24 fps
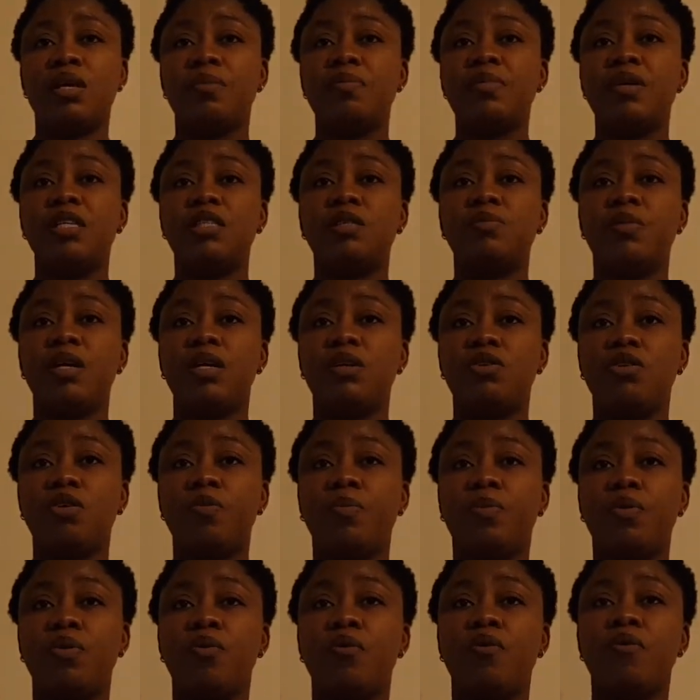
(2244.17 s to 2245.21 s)
is made
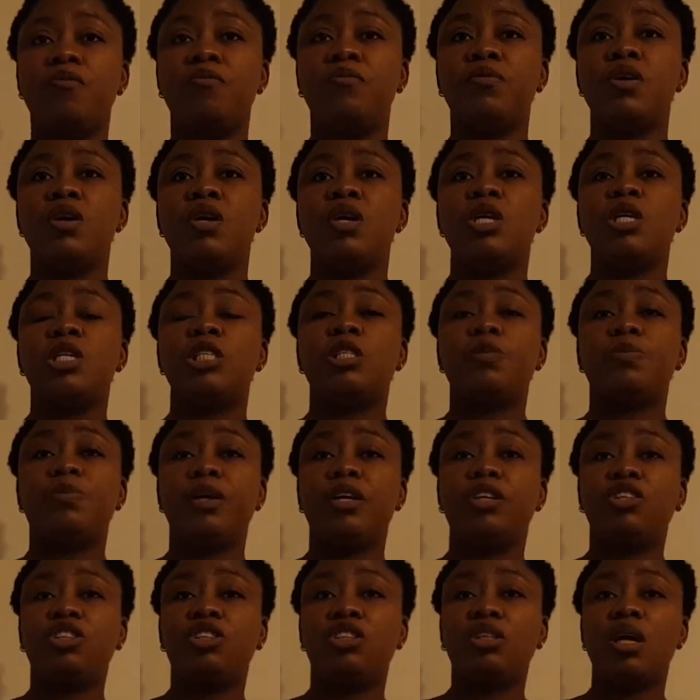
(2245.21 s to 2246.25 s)
up of
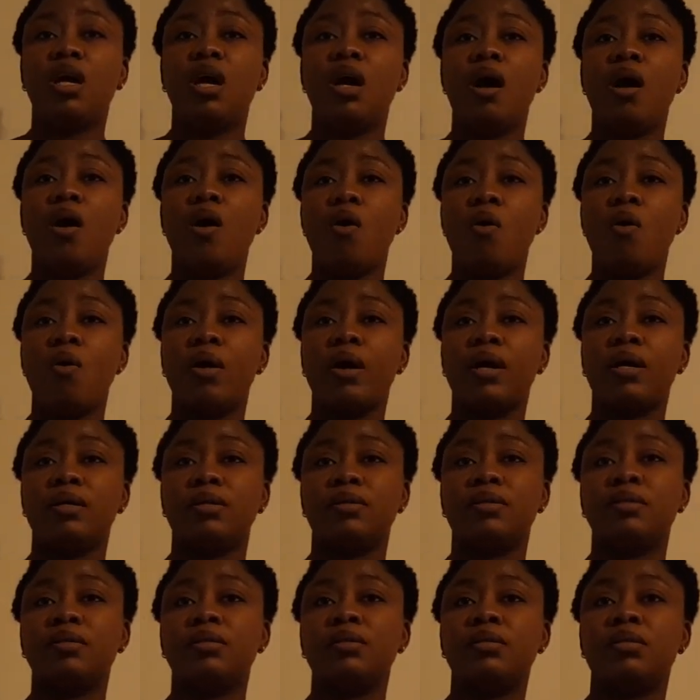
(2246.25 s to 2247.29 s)
special
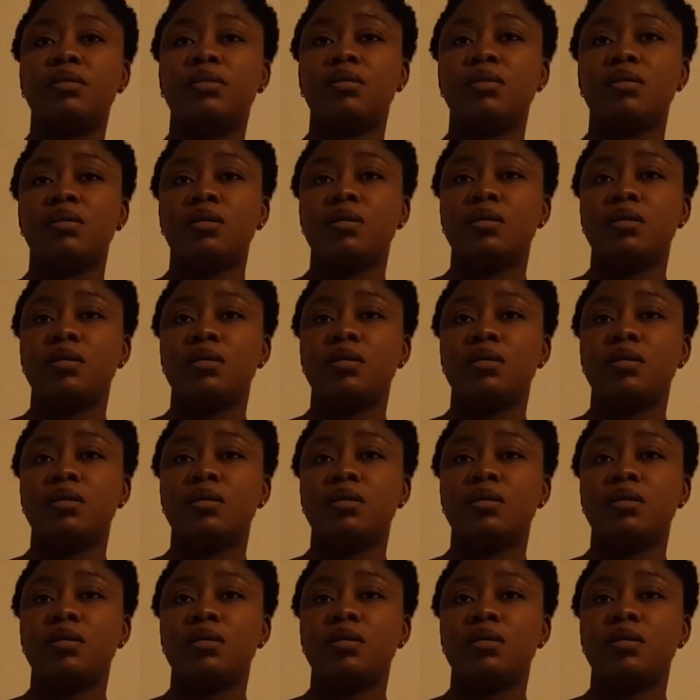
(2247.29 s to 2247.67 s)
organs.